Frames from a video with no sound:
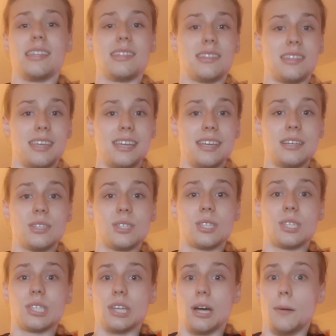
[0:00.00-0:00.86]
think
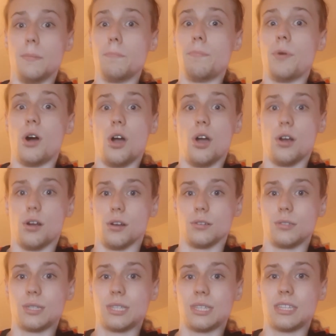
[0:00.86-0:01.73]
some
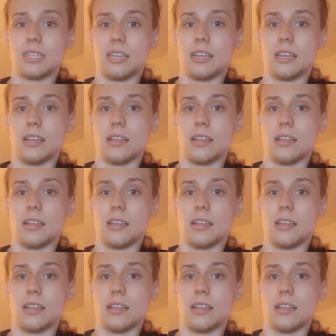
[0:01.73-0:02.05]
parts,